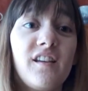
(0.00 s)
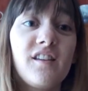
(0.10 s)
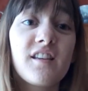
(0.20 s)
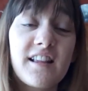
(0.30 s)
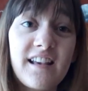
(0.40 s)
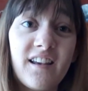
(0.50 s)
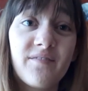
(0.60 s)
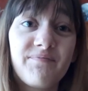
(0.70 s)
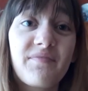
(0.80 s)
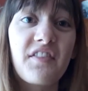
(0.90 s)
You see,
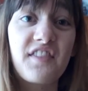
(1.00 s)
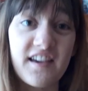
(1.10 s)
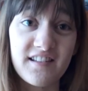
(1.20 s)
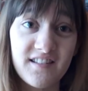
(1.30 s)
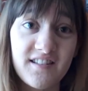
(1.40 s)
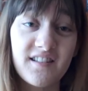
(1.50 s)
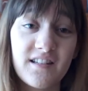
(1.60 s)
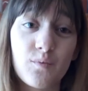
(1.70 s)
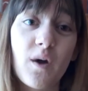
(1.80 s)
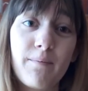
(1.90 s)
this
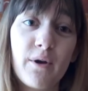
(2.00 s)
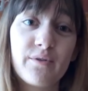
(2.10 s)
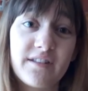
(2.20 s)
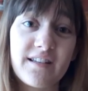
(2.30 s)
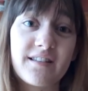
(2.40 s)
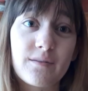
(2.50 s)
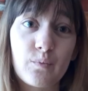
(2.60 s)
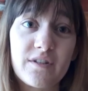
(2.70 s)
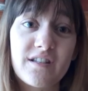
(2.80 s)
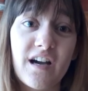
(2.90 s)
is why Moses
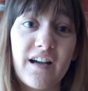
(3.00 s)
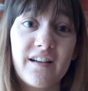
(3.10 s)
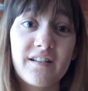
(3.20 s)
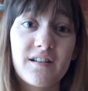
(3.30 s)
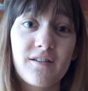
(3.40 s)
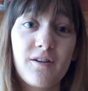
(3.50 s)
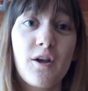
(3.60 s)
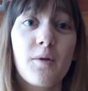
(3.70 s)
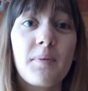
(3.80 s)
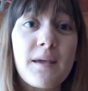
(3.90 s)
was tired.
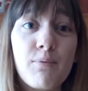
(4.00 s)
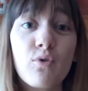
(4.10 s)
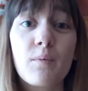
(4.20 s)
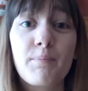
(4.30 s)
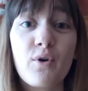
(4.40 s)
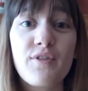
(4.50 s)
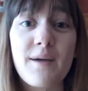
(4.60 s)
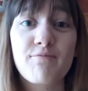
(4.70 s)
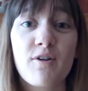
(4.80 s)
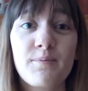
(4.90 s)
People brought
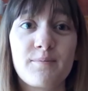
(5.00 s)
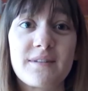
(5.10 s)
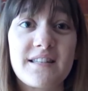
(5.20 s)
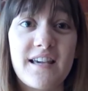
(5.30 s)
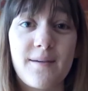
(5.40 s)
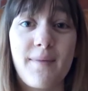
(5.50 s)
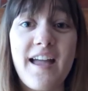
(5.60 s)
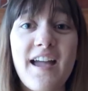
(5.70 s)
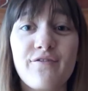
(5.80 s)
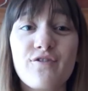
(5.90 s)
their problems to him
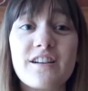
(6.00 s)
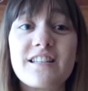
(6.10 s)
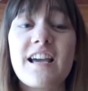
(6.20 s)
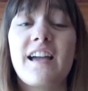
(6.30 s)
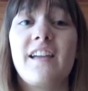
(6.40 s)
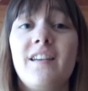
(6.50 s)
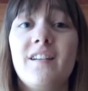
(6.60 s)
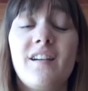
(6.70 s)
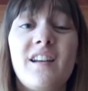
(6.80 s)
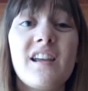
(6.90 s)
every day,
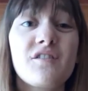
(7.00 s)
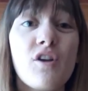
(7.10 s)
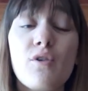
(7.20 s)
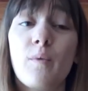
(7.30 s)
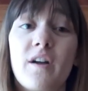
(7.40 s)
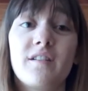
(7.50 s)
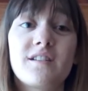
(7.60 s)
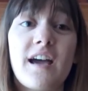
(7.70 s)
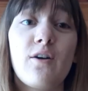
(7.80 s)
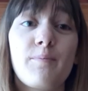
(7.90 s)
and he had no one
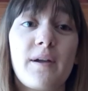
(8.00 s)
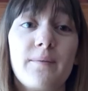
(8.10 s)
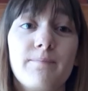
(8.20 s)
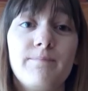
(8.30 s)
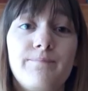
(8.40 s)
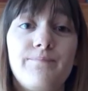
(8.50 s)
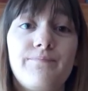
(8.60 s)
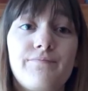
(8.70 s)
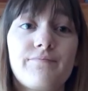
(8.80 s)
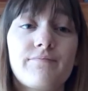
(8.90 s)
to help him.
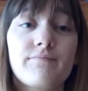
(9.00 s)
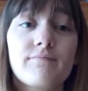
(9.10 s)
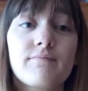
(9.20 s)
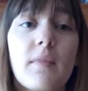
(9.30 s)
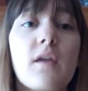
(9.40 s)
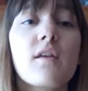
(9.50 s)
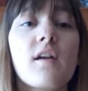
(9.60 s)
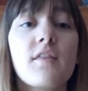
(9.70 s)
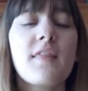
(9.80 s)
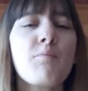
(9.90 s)

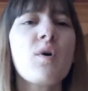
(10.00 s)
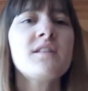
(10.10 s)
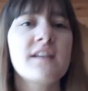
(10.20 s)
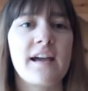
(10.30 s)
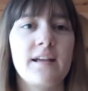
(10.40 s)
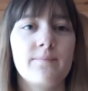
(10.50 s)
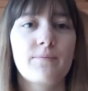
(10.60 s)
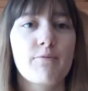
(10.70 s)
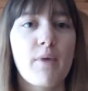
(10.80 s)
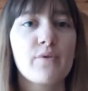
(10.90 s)
And then one day,
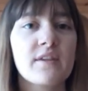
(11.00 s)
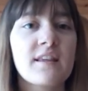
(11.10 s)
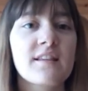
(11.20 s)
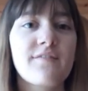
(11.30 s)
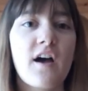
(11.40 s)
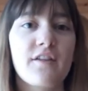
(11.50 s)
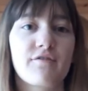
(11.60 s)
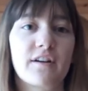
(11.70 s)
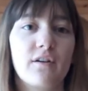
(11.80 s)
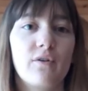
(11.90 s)
Moses'
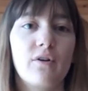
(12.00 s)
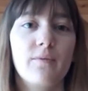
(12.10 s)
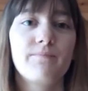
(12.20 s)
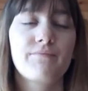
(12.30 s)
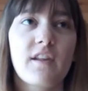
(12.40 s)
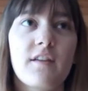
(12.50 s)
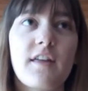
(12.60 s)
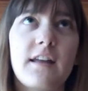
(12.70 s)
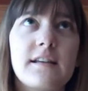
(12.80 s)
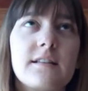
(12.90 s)
father in law,
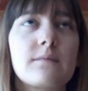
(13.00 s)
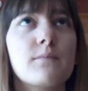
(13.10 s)
that is,